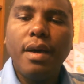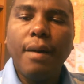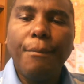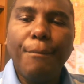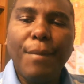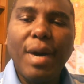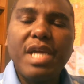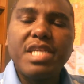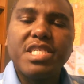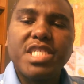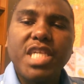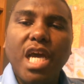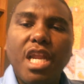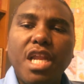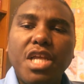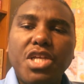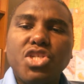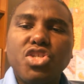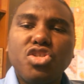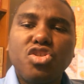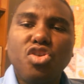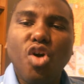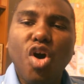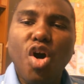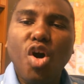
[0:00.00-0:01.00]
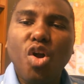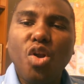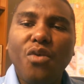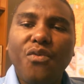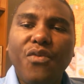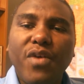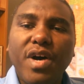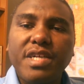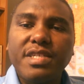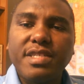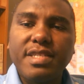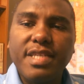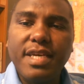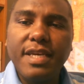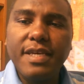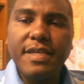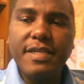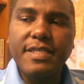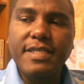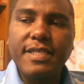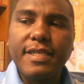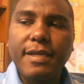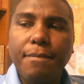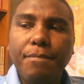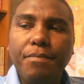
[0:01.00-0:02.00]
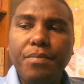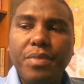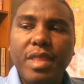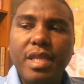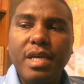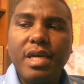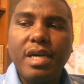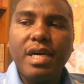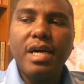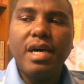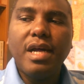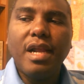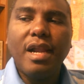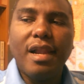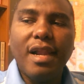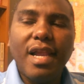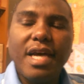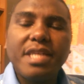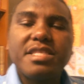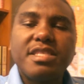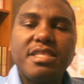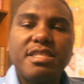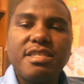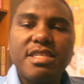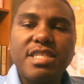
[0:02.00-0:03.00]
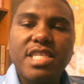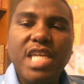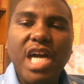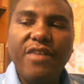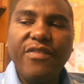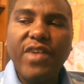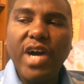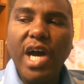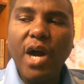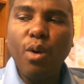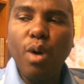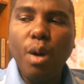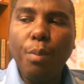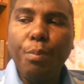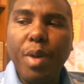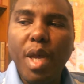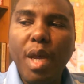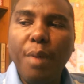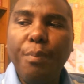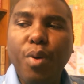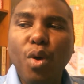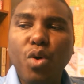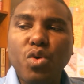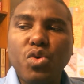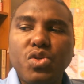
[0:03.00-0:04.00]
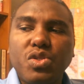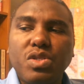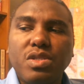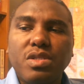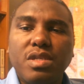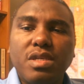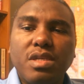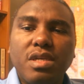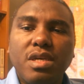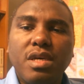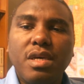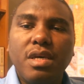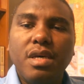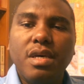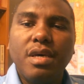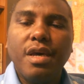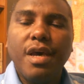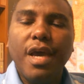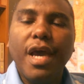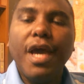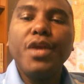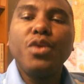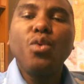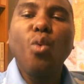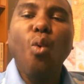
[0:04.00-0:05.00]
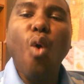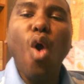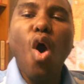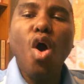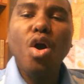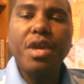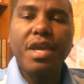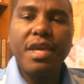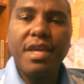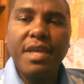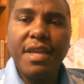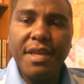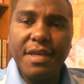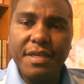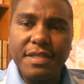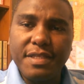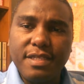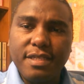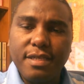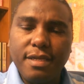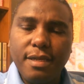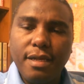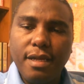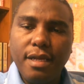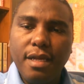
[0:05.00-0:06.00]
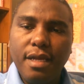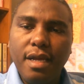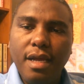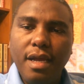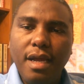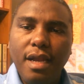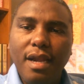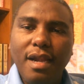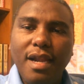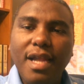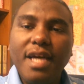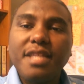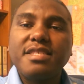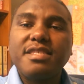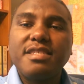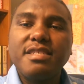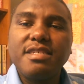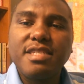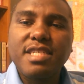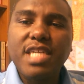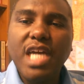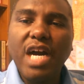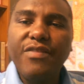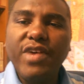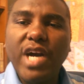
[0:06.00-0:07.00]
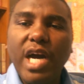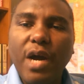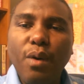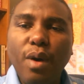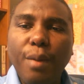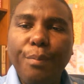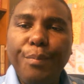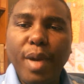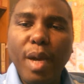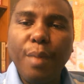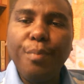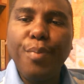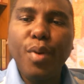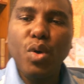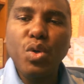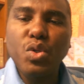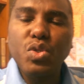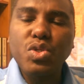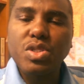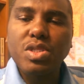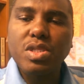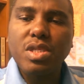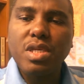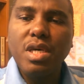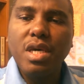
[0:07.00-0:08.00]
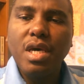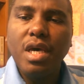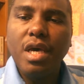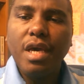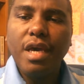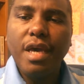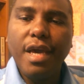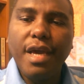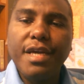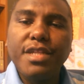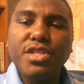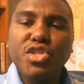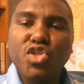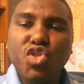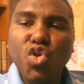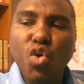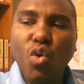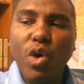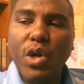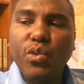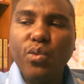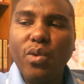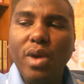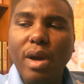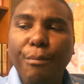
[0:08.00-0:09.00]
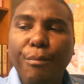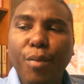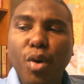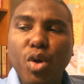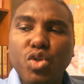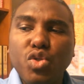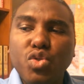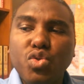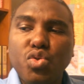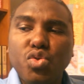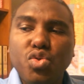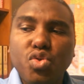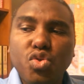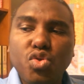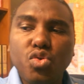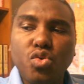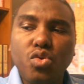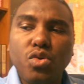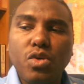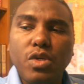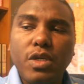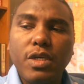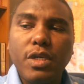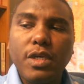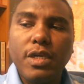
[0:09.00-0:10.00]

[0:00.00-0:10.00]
My challenge to all of us is, let's discover our purpose and walk in it. Let's discover our purpose and do what we are born to do.